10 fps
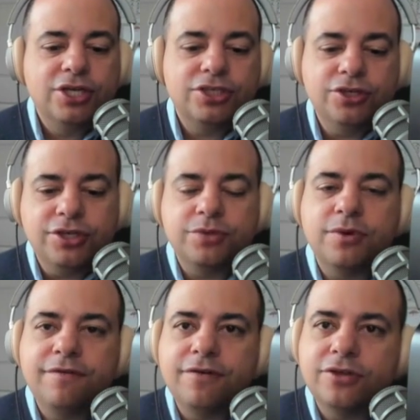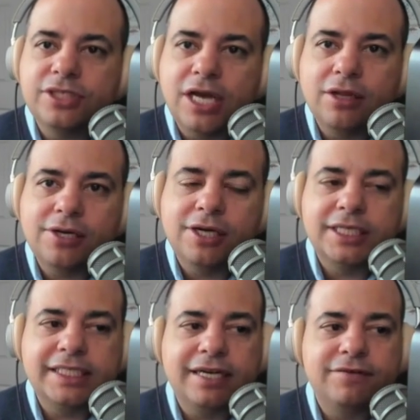So you can reverse dollar
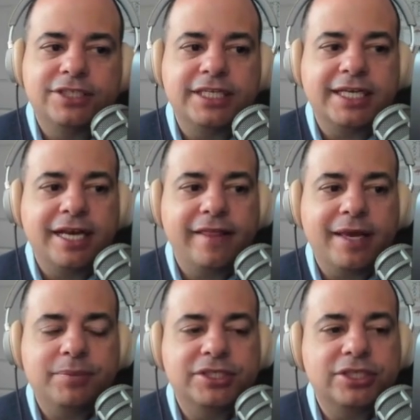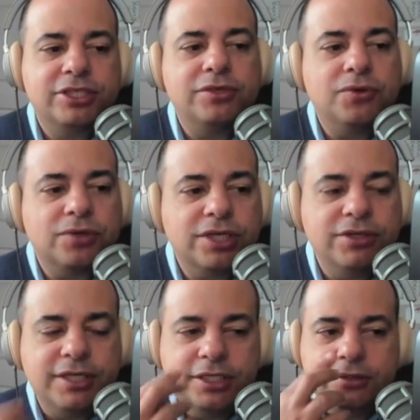cost average to get out of that position, or
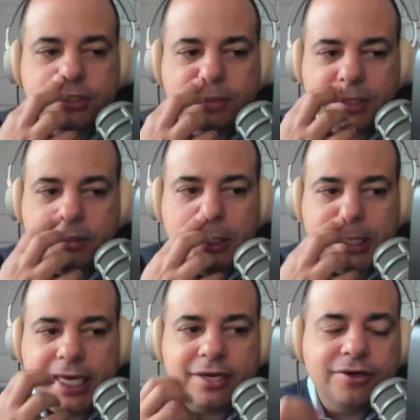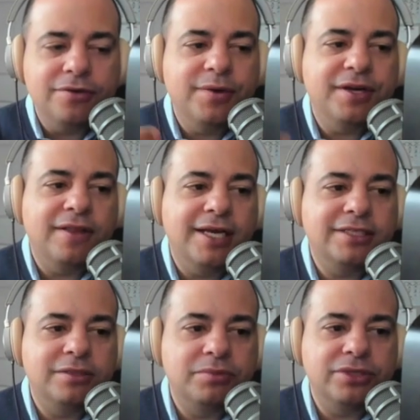you can do something called net
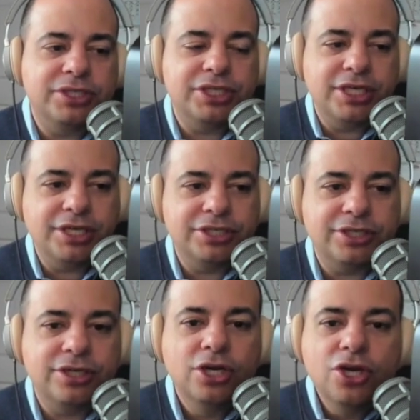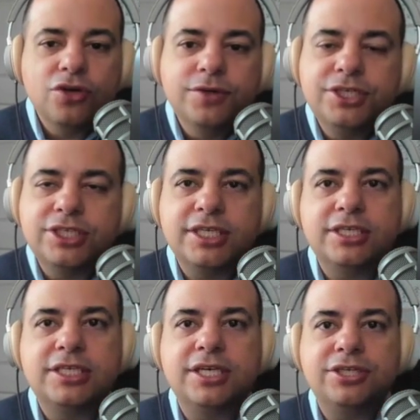unrealized depreciation, which
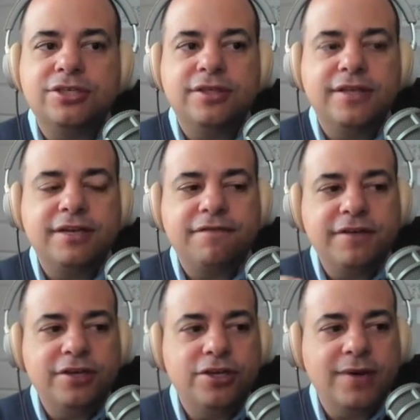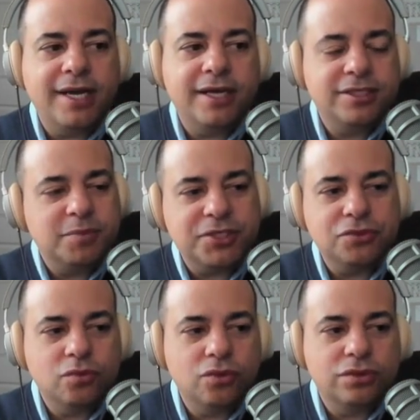says essentially that if you had a special
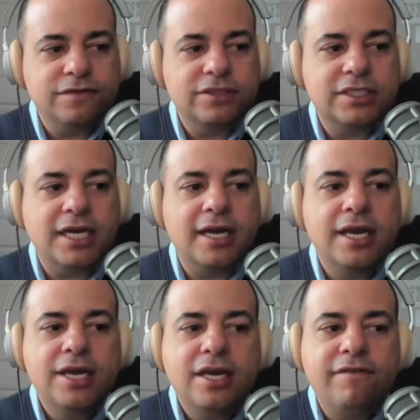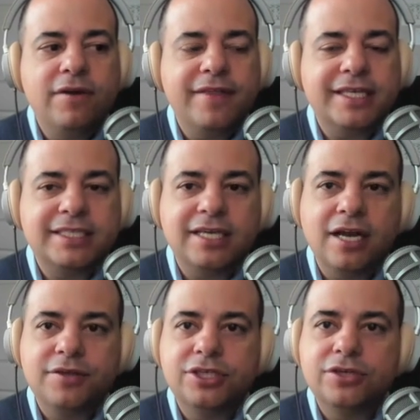rules for stock, if you had that
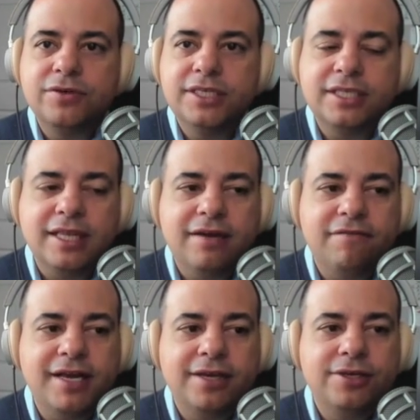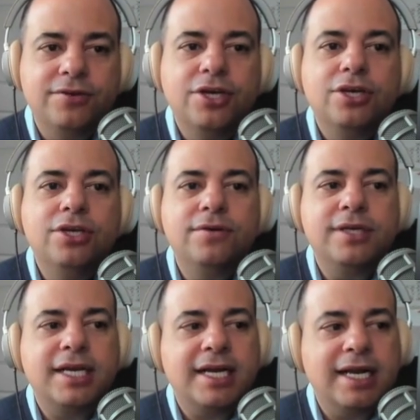stock which increased a lot of value, you
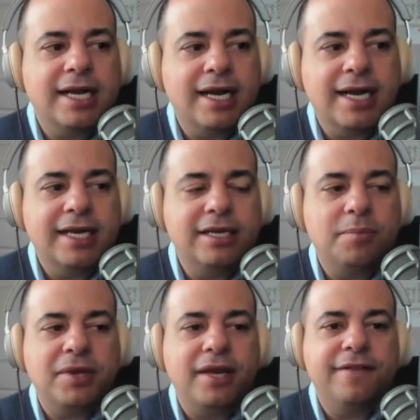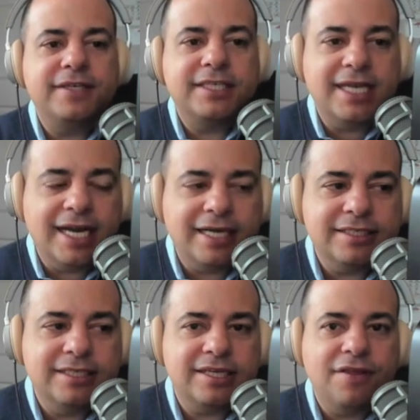can kind of pay the
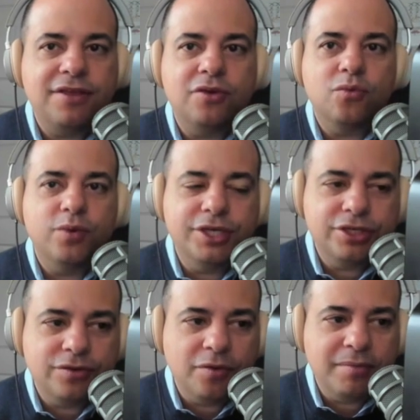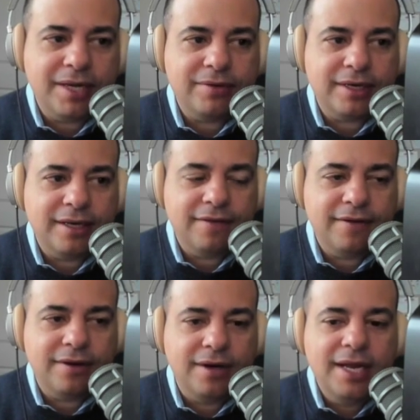taxes on the original amount on
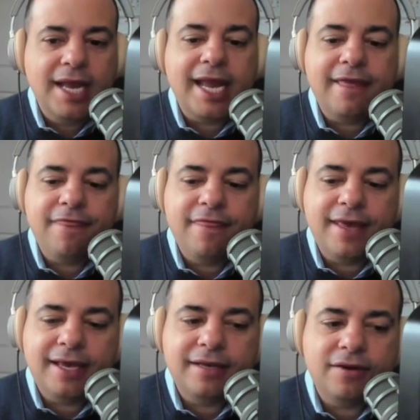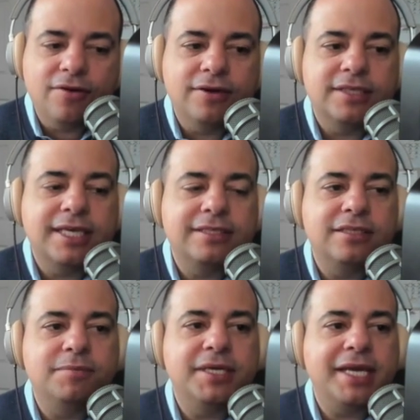there and then cause that
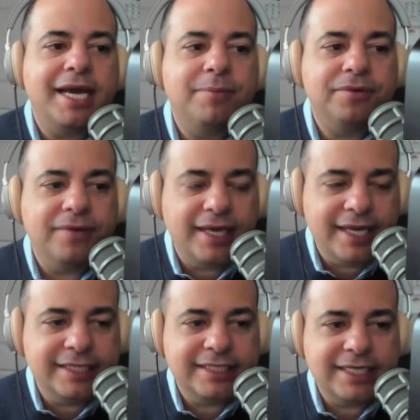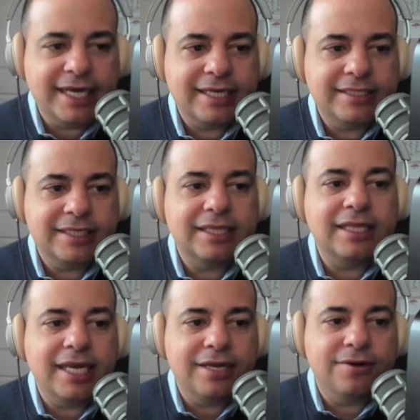to be capital gains tax
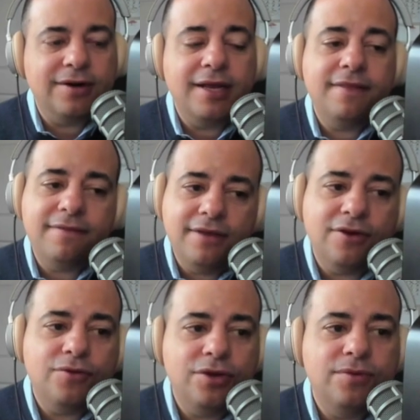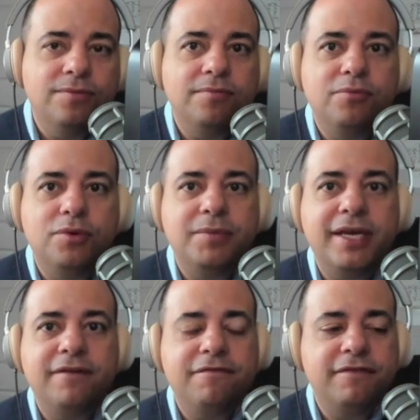later. And, you would pay
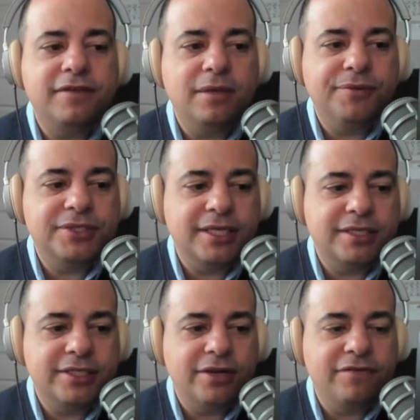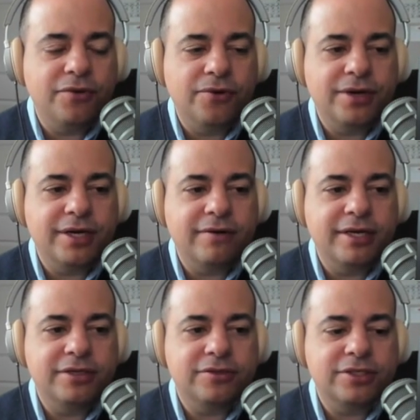it at 15% instead of your
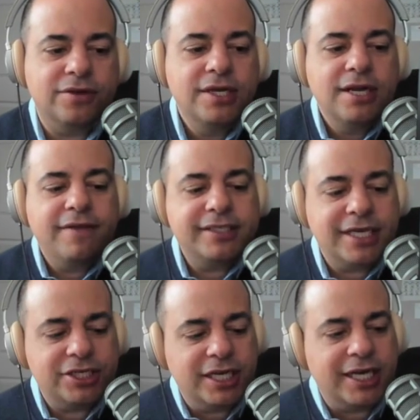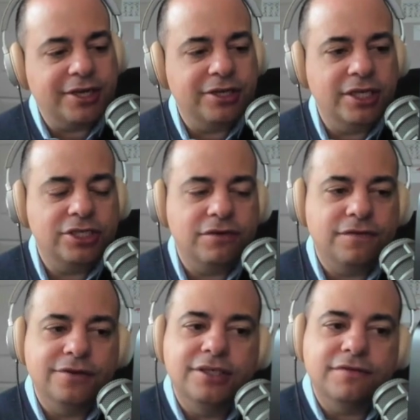ordinary interest. So that's actually a calculation
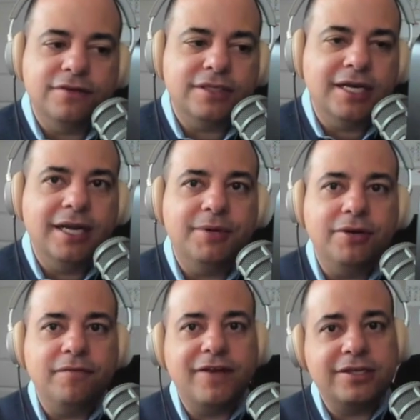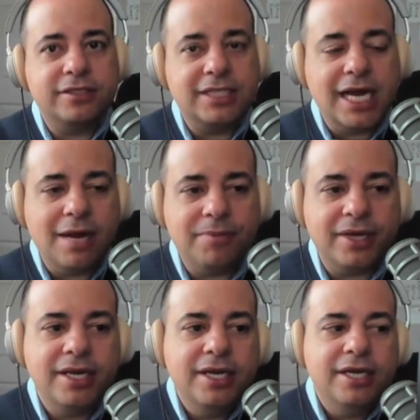for a different time and, in fact, a
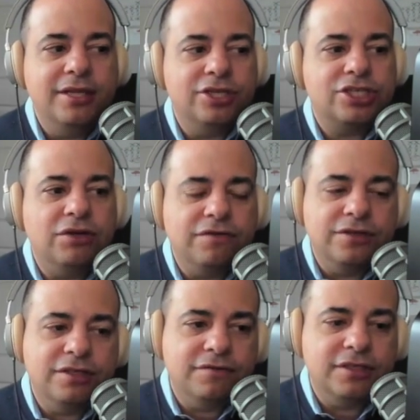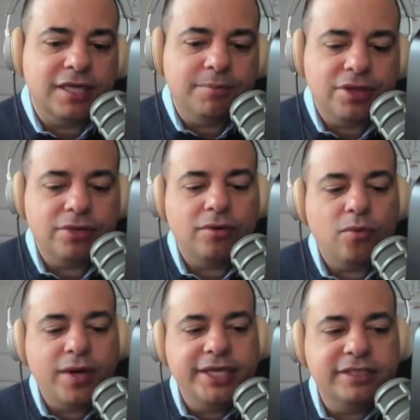topic in the show for a different time. But there are
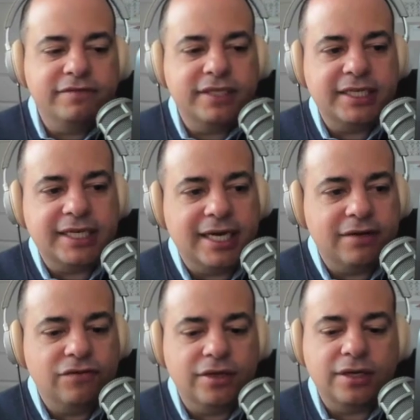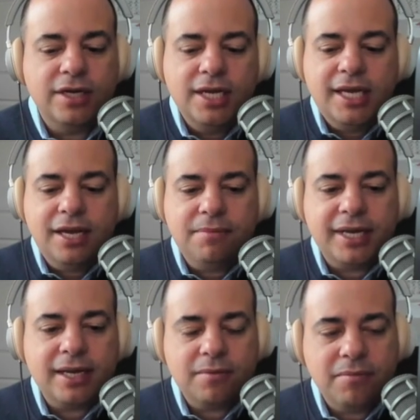ways of getting out of there. And
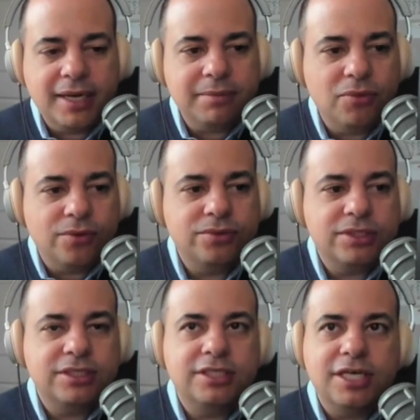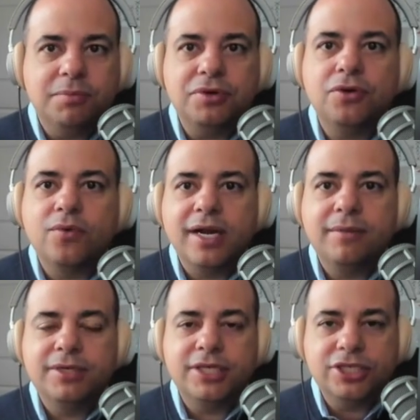my most typical
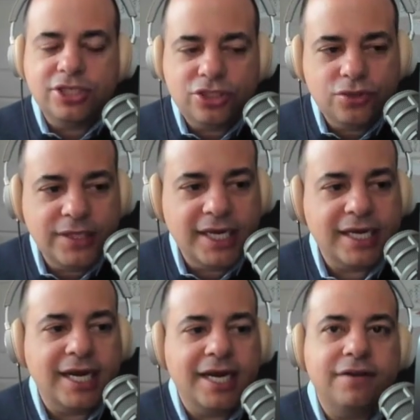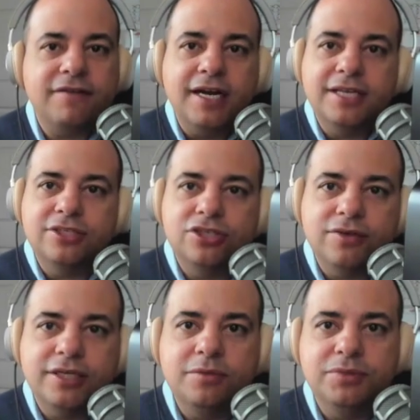recommendation is to get out of
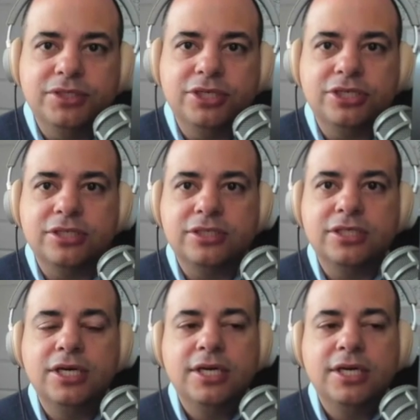concentrated positions.